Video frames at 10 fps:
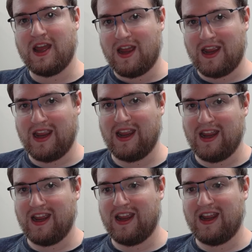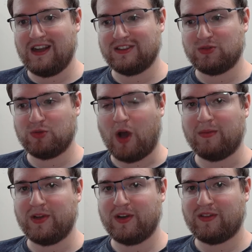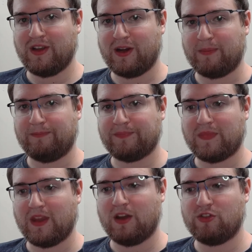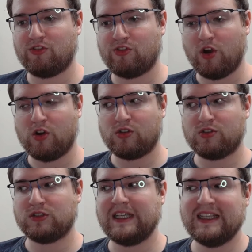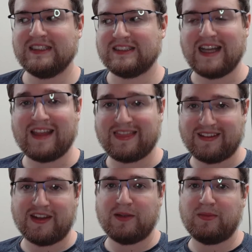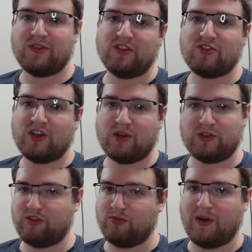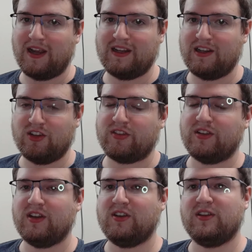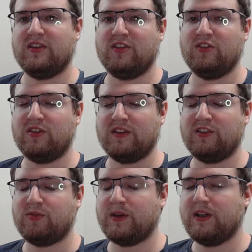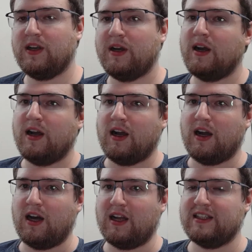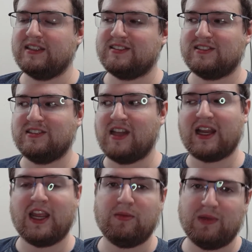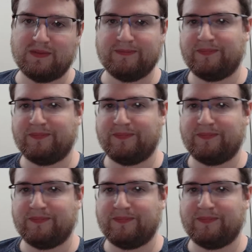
and I'll be over there. So, it's not the same as this channel, which is why I didn't just continue using this one. It's not gaming.